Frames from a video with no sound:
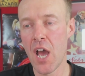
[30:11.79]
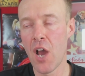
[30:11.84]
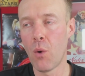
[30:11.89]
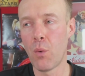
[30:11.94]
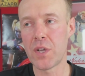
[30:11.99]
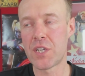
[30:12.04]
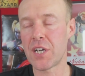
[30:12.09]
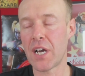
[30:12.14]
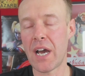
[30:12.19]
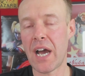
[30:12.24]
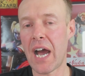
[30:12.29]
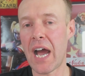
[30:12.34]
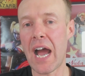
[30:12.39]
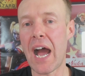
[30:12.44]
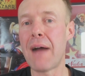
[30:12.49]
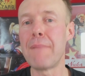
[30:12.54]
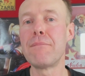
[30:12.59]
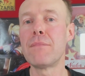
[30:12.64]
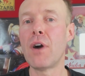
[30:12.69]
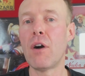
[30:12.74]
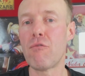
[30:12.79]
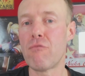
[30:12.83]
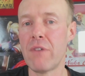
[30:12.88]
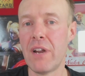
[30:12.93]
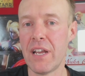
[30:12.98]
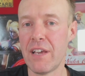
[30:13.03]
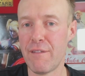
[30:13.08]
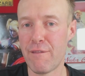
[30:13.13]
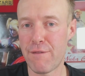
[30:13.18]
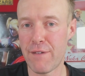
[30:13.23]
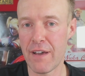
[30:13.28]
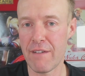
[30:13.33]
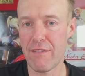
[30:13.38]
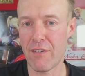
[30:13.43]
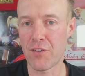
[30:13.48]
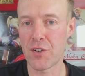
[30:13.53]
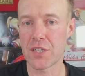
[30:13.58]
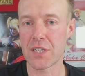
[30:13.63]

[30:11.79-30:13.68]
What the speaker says: which I'm not really in favour of,